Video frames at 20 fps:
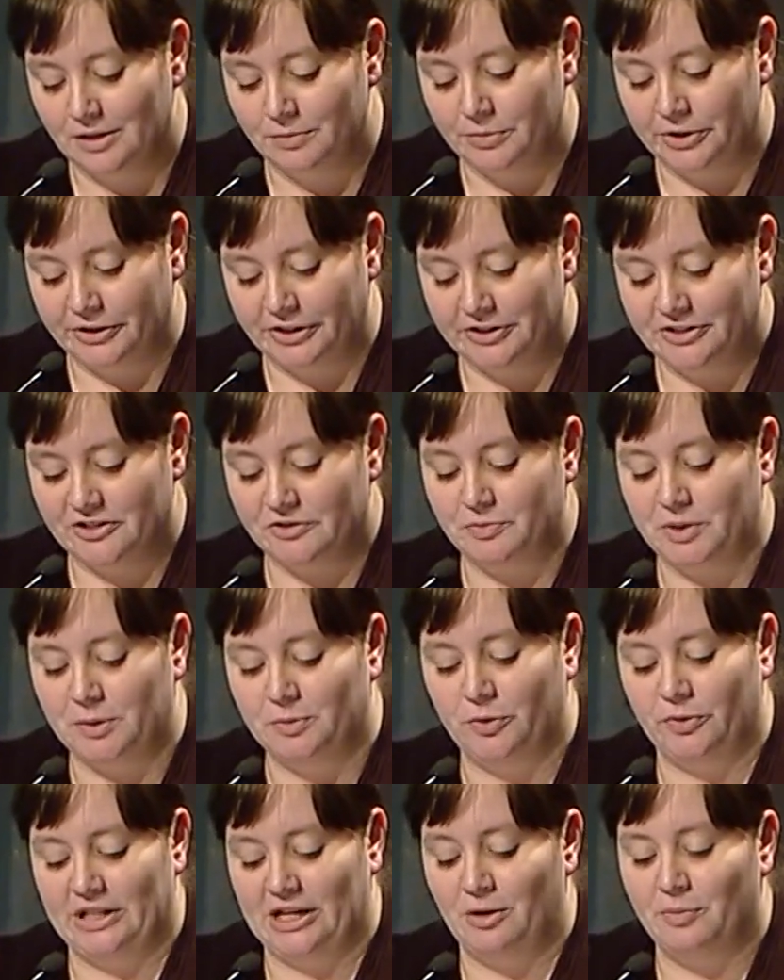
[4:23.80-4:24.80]
Millions of
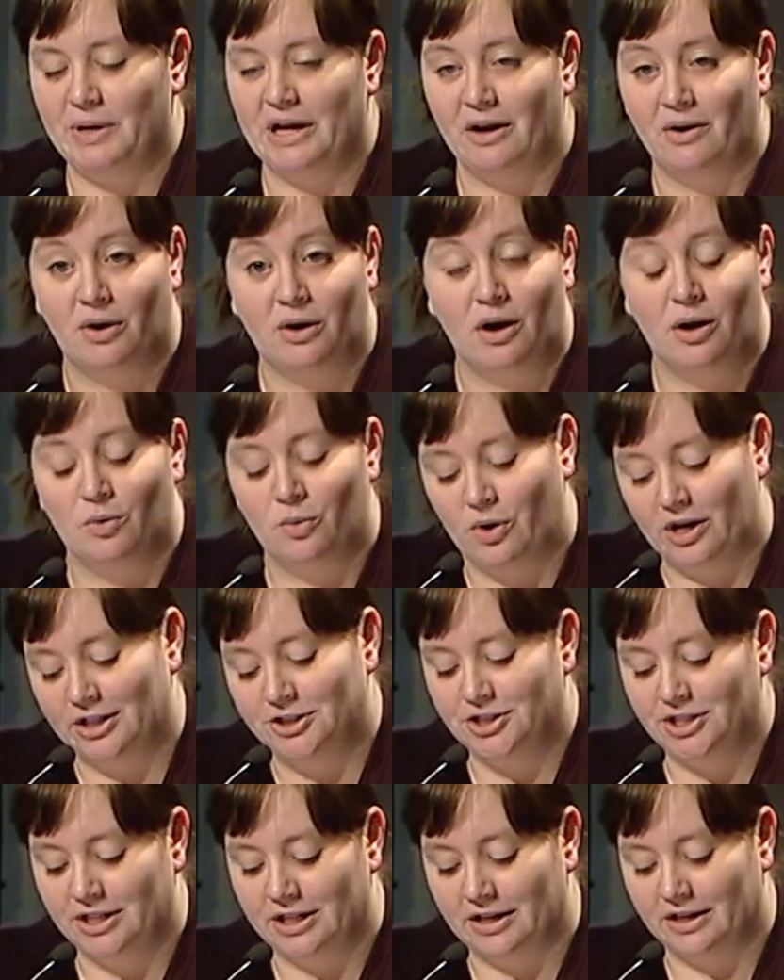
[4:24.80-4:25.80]
people without power are
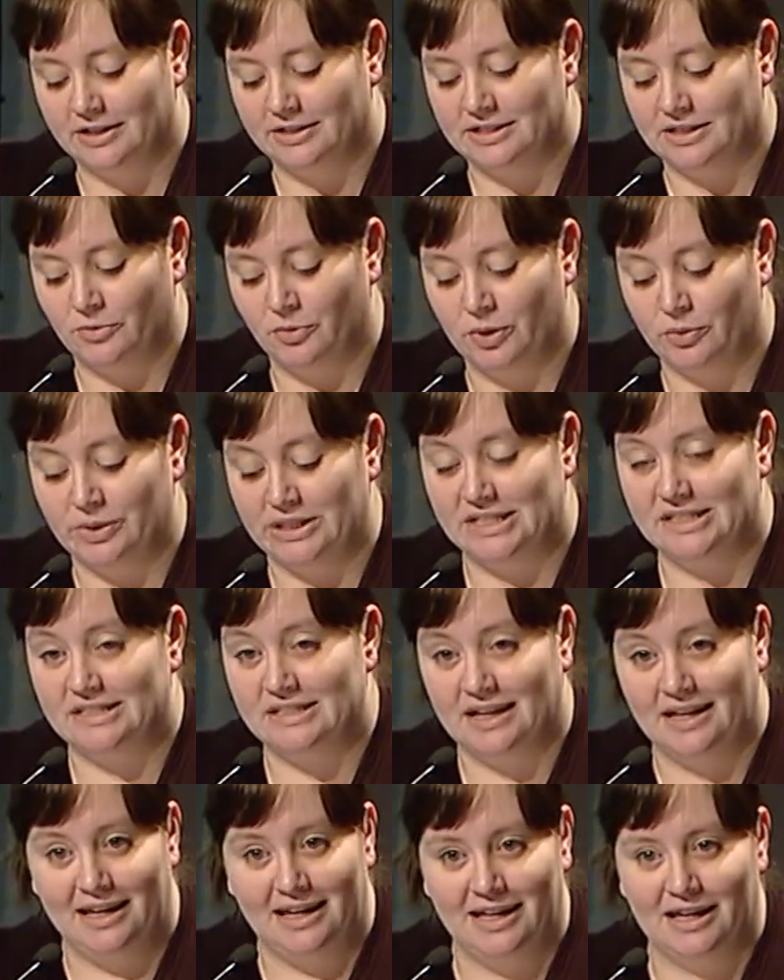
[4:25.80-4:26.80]
watching us, what we
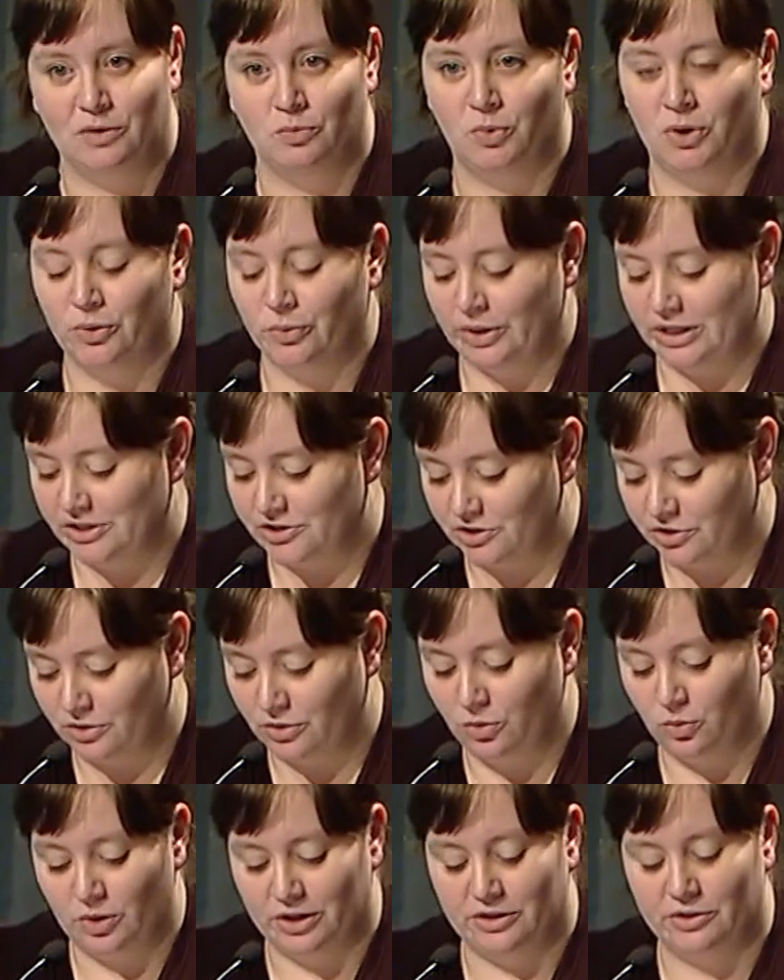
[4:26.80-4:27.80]
say and what we
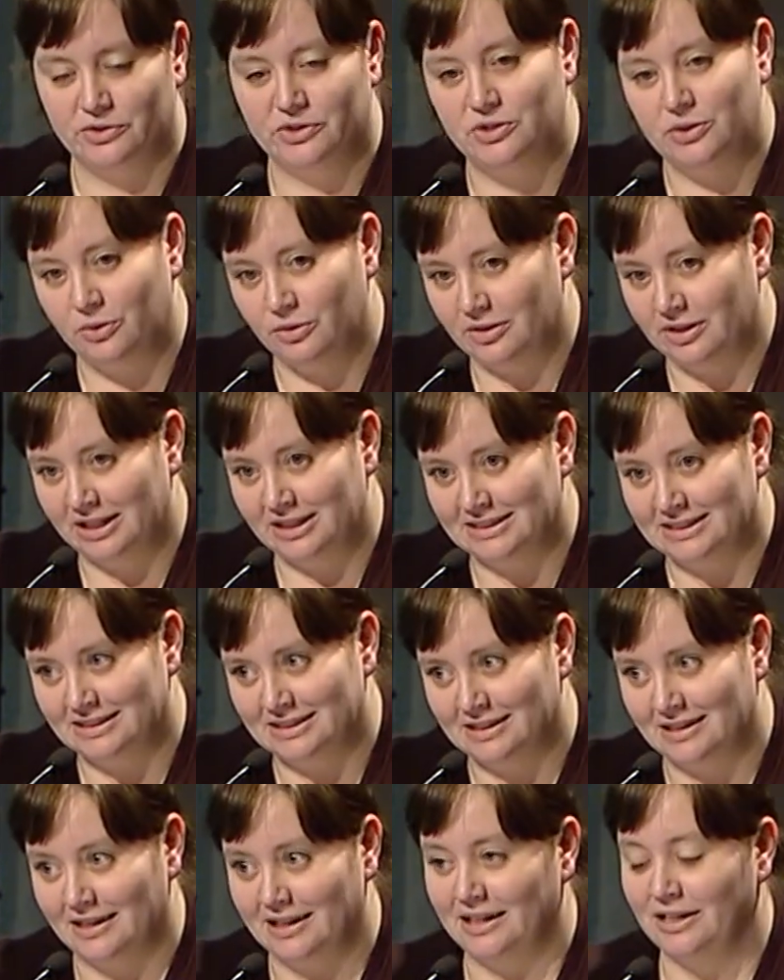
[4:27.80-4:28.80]
do, where those two things
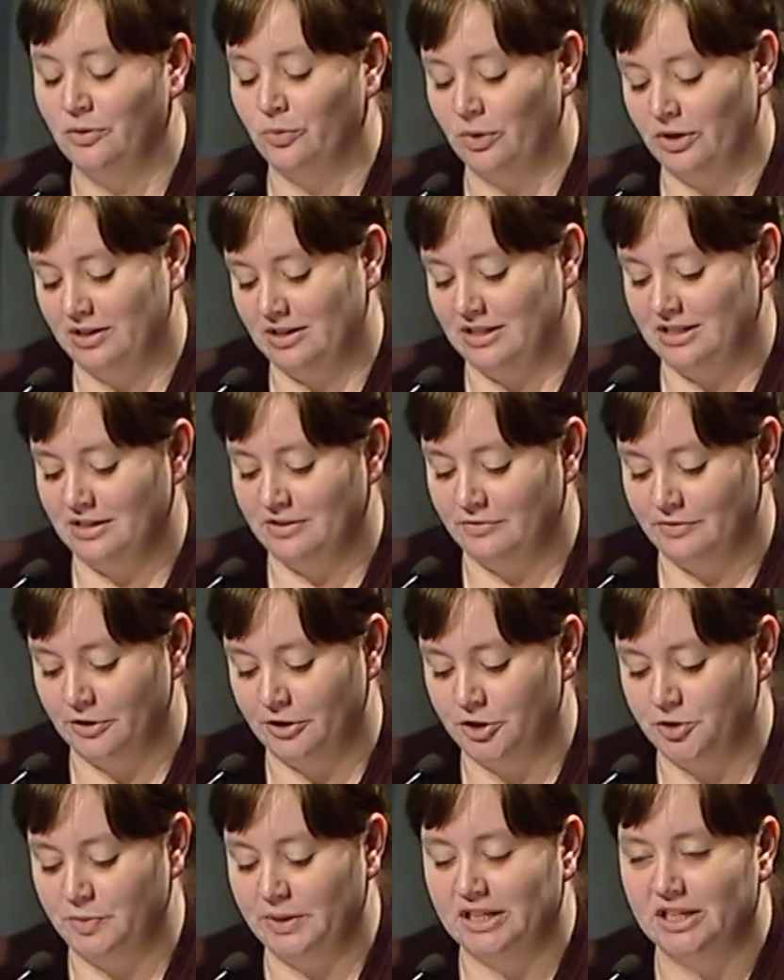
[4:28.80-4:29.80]
align and where they
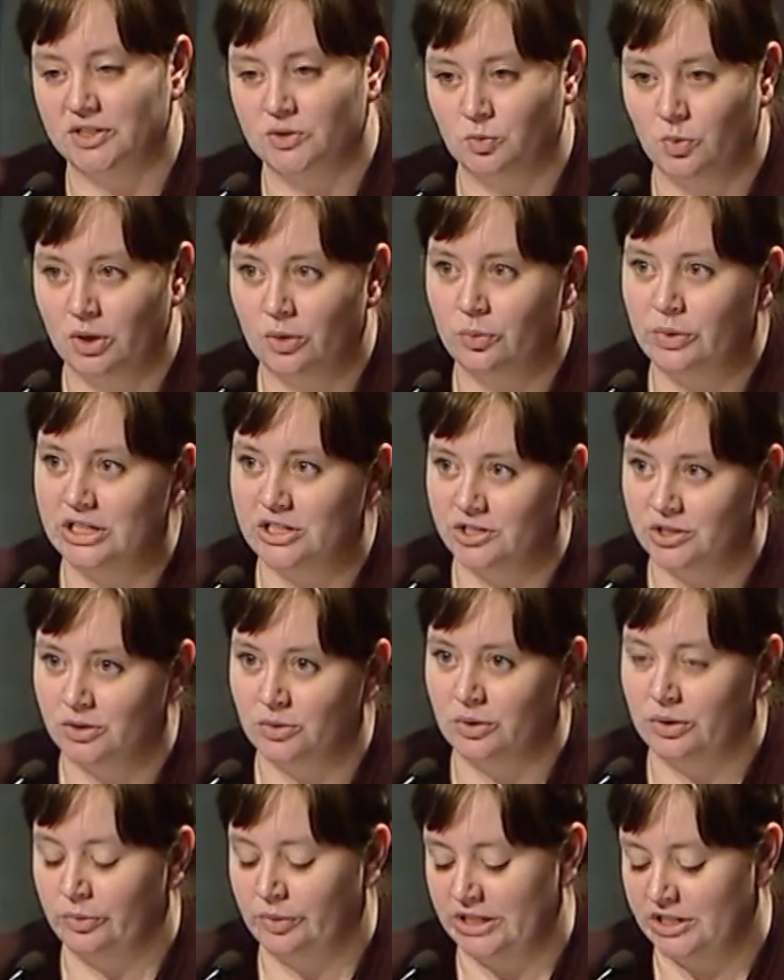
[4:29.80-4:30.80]
diverge, because what we do
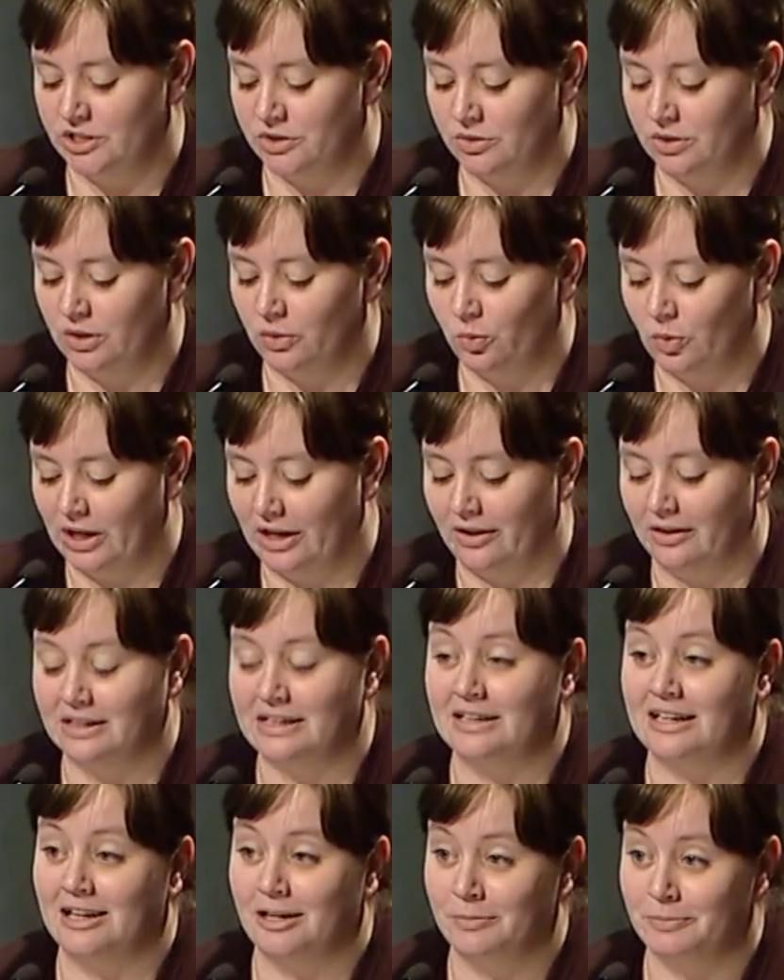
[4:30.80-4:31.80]
when we do it well
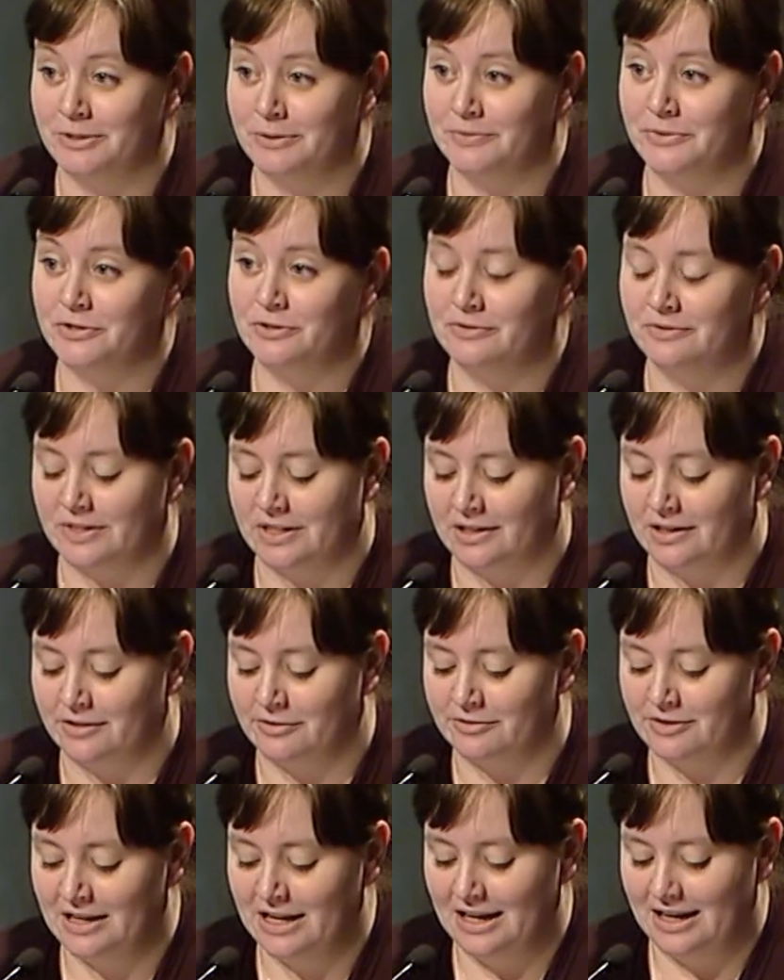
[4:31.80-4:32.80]
can help them
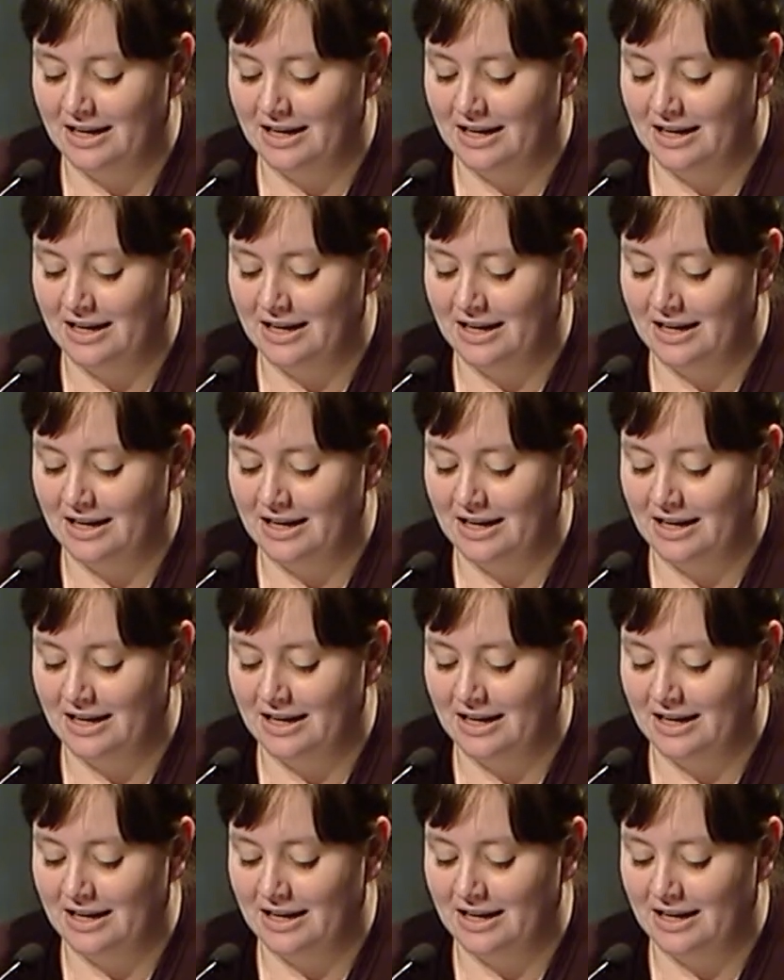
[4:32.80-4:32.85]
survive,